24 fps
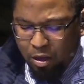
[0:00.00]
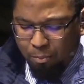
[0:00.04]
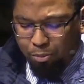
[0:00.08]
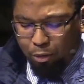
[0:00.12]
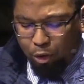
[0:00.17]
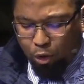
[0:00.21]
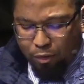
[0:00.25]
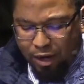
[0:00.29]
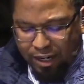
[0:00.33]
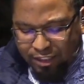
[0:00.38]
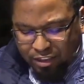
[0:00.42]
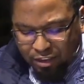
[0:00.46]

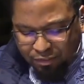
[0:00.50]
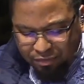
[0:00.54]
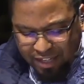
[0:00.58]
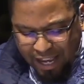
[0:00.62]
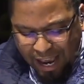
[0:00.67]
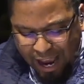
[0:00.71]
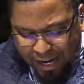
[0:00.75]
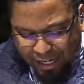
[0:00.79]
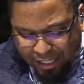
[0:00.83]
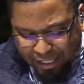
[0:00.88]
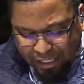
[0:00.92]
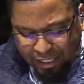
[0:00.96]
progressive
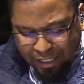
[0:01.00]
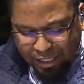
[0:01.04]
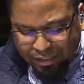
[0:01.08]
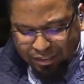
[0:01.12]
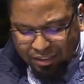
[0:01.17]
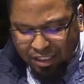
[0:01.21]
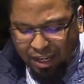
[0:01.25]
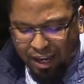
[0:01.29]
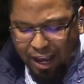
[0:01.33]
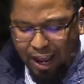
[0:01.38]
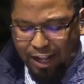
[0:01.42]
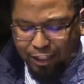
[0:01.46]
data
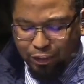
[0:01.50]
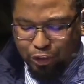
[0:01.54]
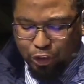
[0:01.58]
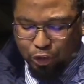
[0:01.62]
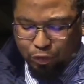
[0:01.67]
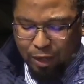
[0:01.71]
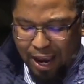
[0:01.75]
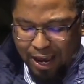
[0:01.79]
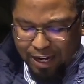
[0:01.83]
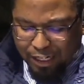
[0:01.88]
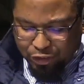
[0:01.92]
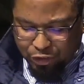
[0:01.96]
geeks and
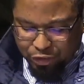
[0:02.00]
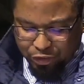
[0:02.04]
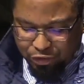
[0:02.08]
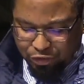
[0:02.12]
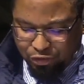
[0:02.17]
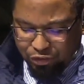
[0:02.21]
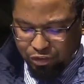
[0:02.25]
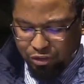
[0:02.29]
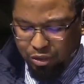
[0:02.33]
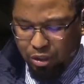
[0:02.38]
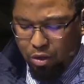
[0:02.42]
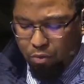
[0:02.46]

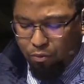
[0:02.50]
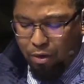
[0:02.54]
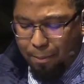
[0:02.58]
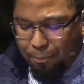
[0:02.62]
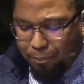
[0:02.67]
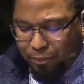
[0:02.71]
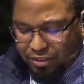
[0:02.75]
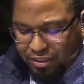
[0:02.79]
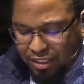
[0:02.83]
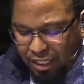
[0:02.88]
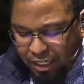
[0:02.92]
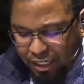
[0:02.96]
strategists,
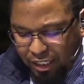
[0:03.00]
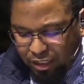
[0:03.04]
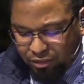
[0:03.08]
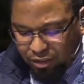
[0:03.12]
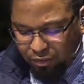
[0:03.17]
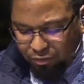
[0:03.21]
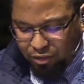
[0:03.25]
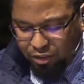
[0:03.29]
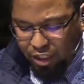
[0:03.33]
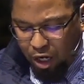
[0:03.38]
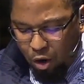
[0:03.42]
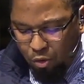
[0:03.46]
representatives
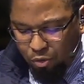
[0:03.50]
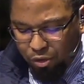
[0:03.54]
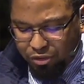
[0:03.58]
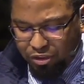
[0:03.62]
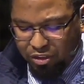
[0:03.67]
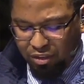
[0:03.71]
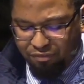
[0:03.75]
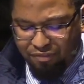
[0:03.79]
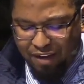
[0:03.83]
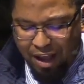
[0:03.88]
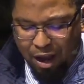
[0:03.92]
of donors and